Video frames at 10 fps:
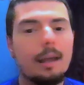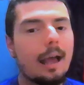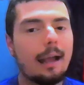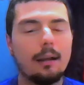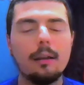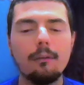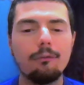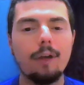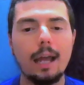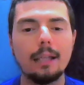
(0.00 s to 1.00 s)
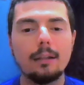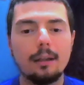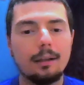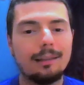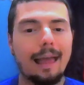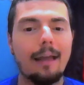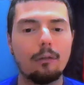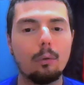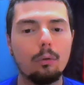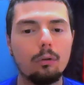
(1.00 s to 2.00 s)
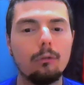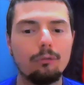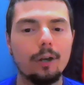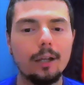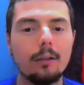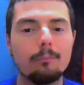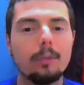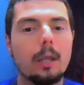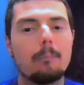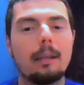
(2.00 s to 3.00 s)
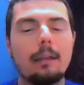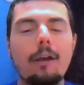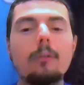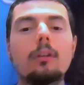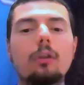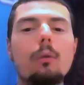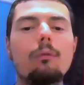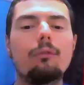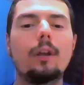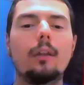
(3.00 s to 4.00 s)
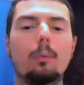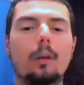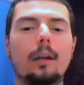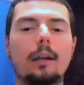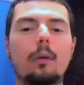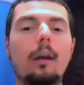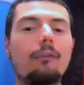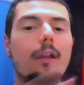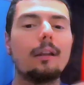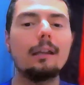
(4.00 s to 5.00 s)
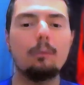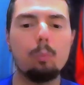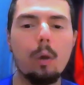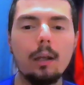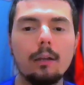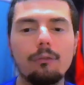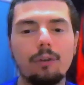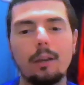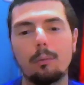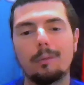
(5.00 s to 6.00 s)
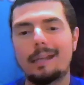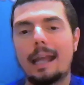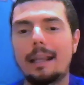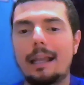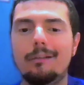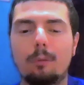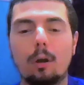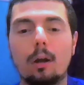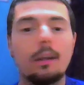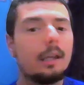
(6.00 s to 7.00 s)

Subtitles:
I couldn't find those two fights, but I found the two fights where, or I found at least one of the fights where she had that draw.